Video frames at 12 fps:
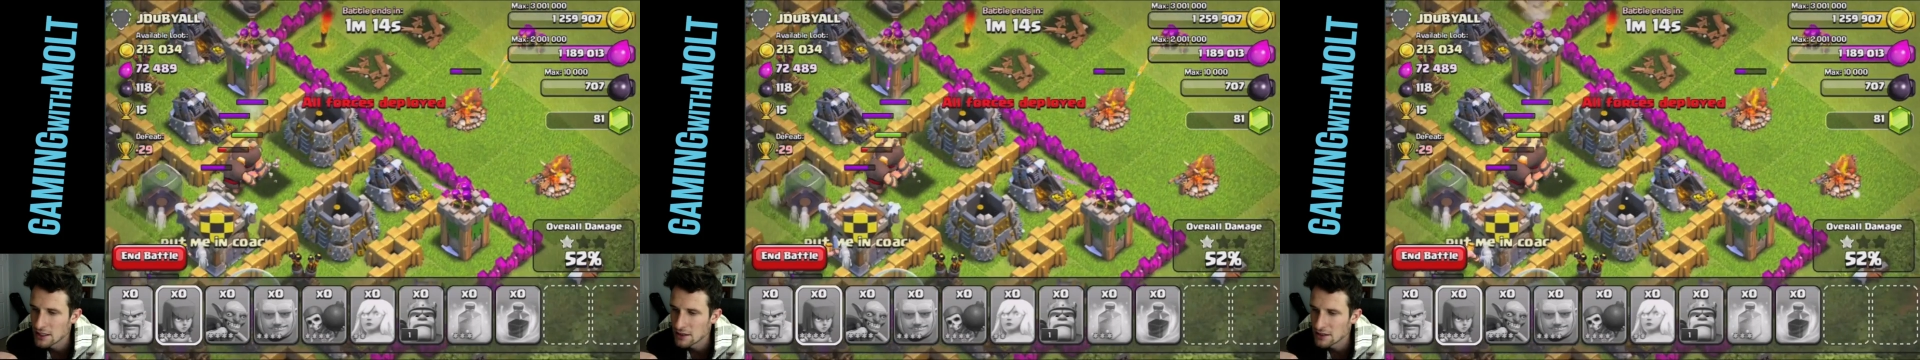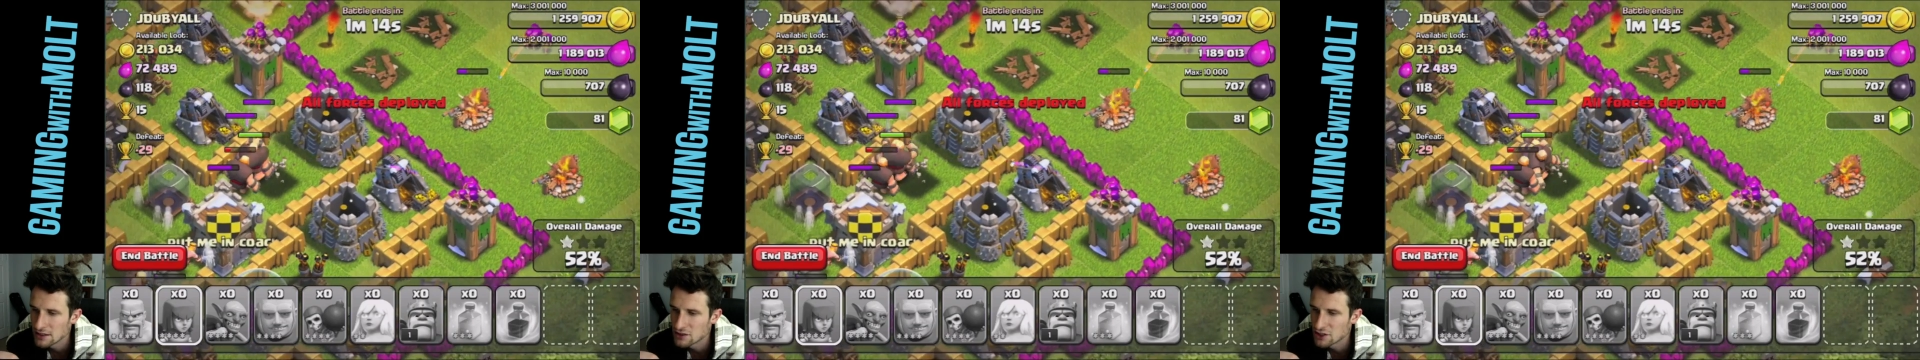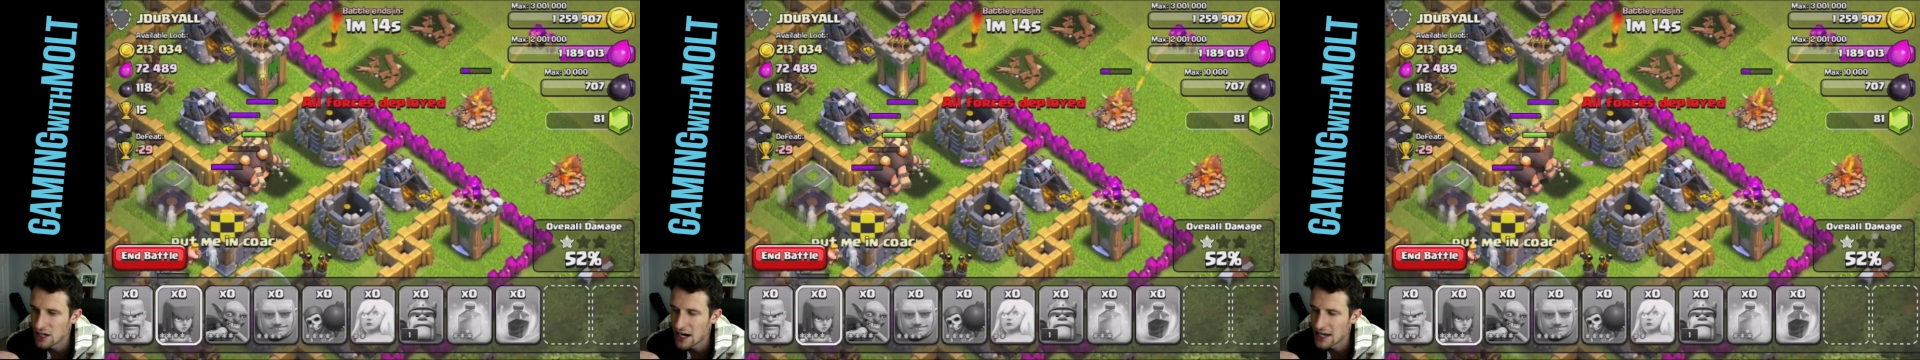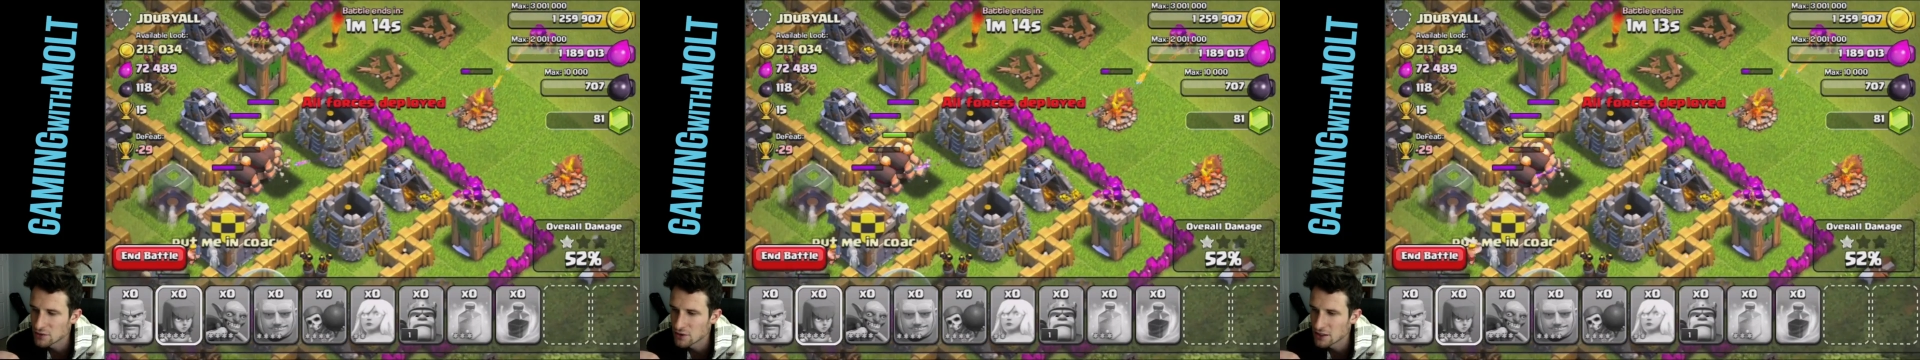these
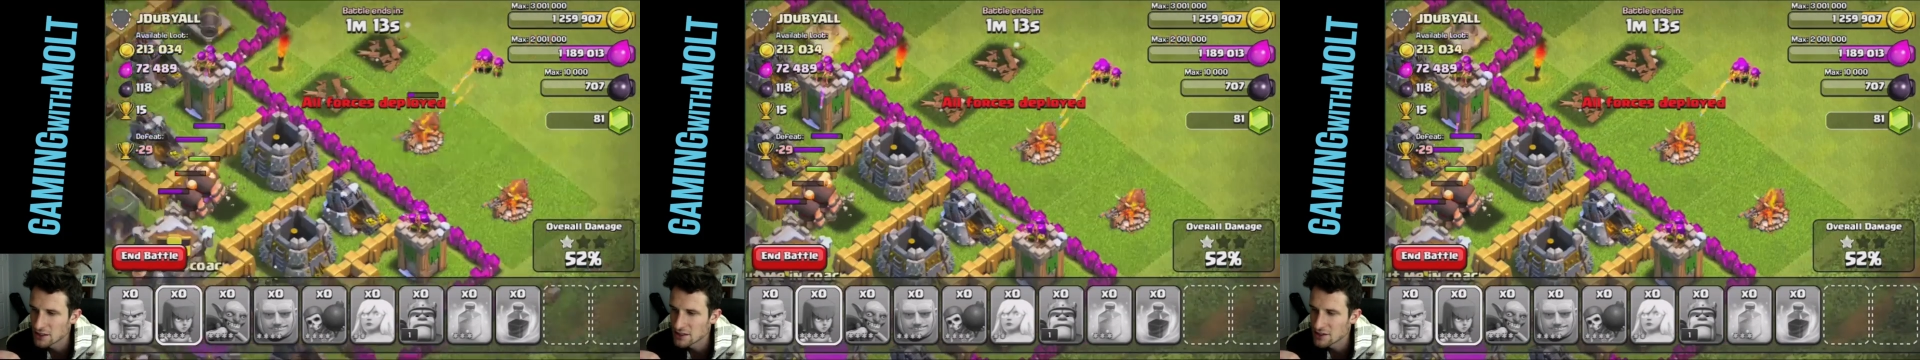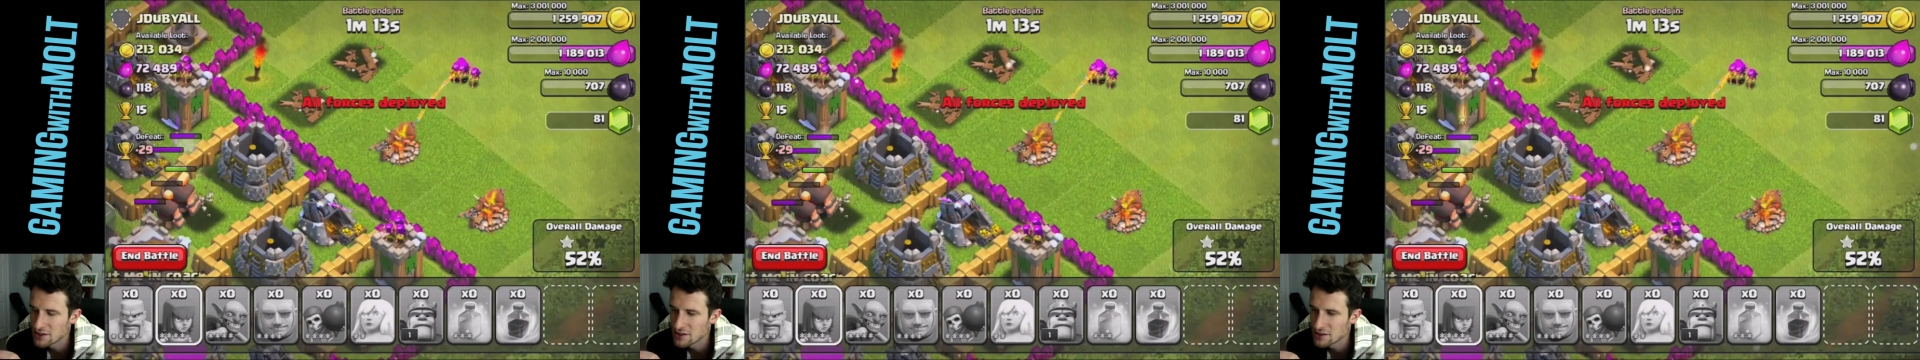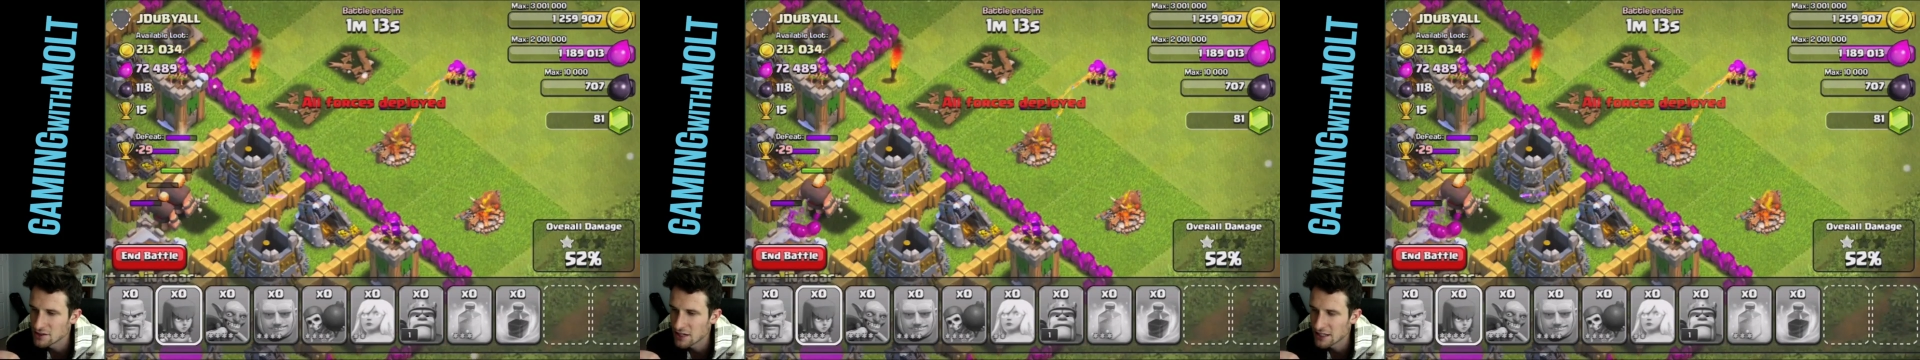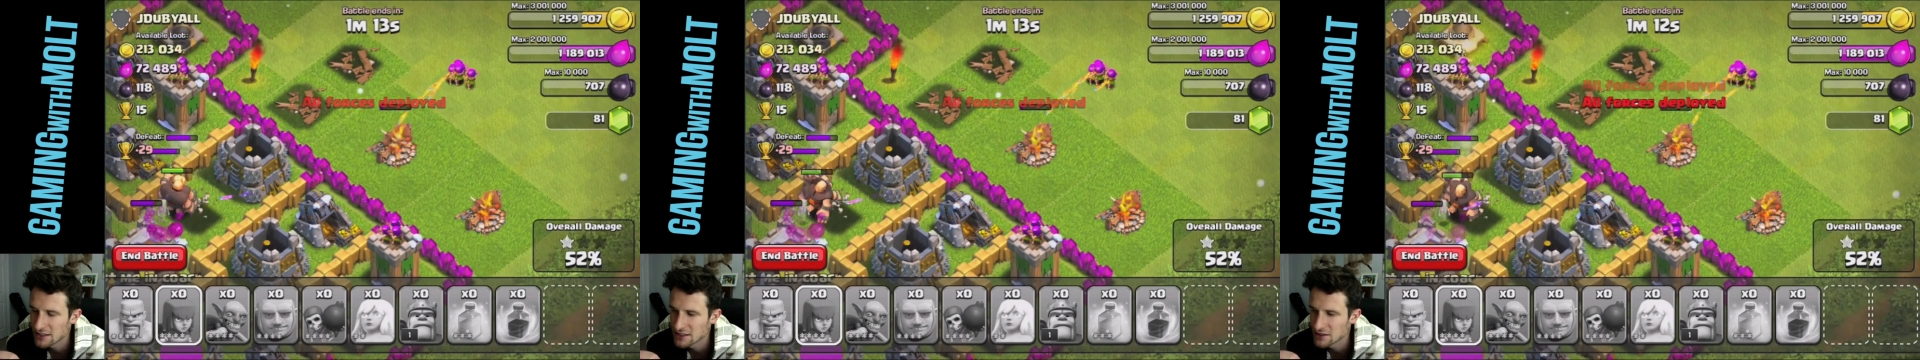giants will continue to
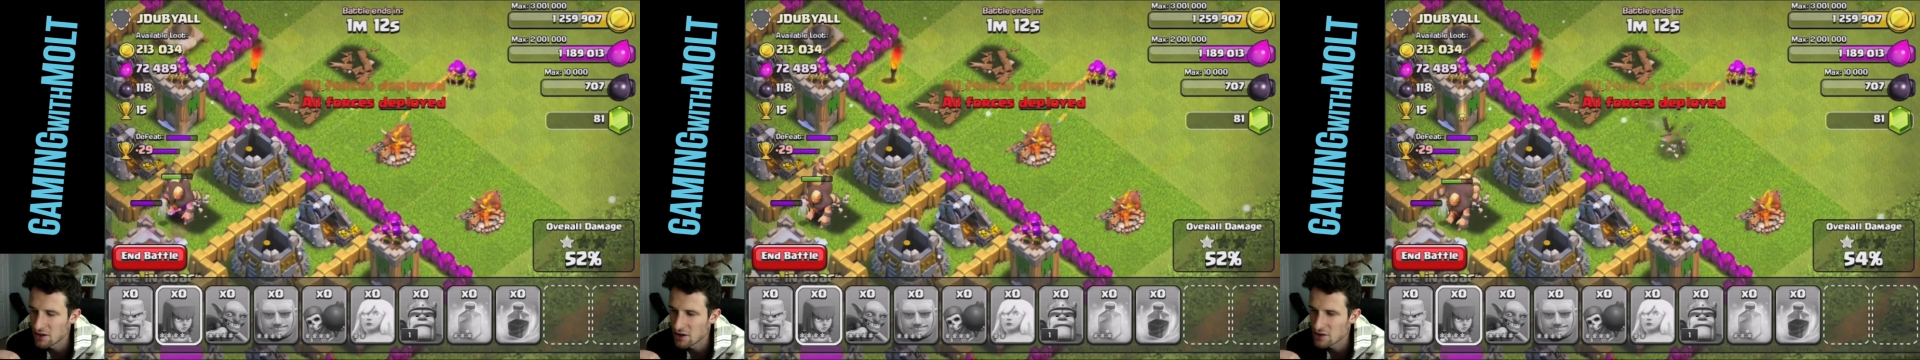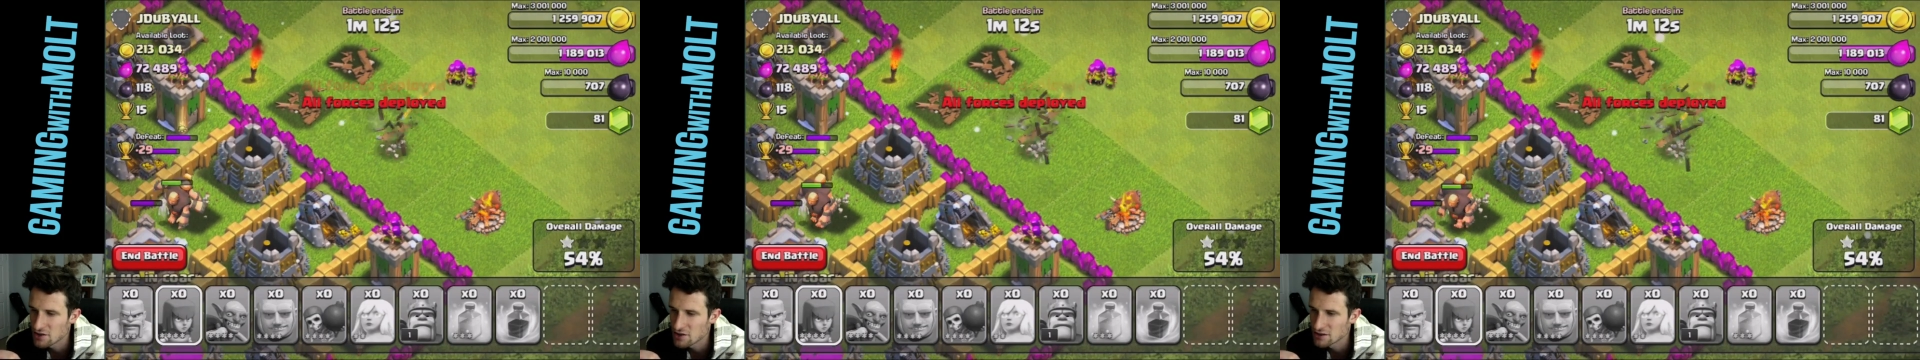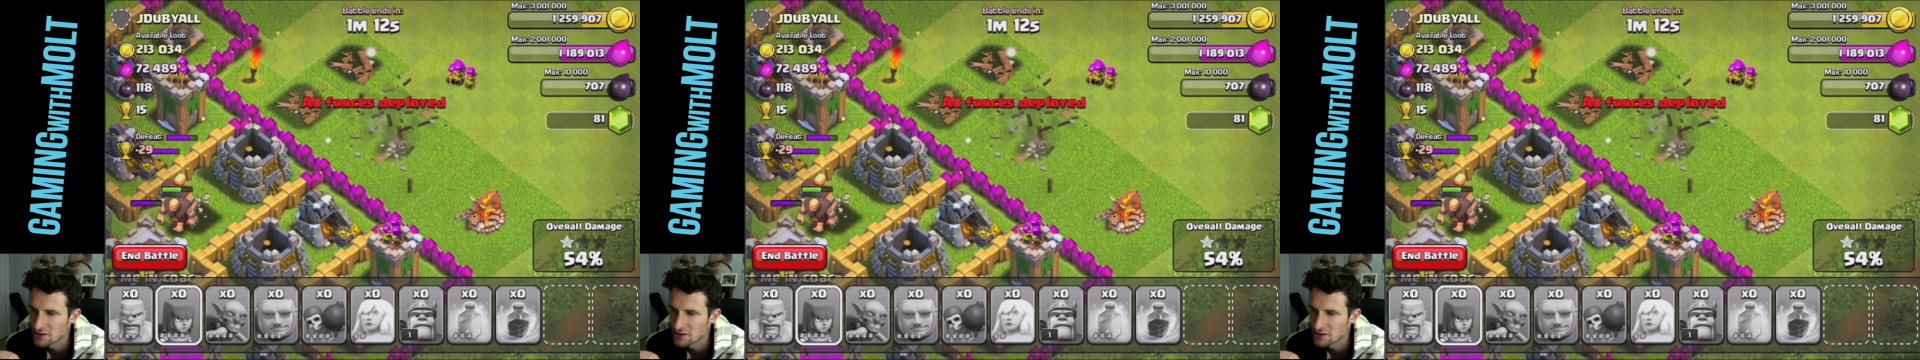distract these archers,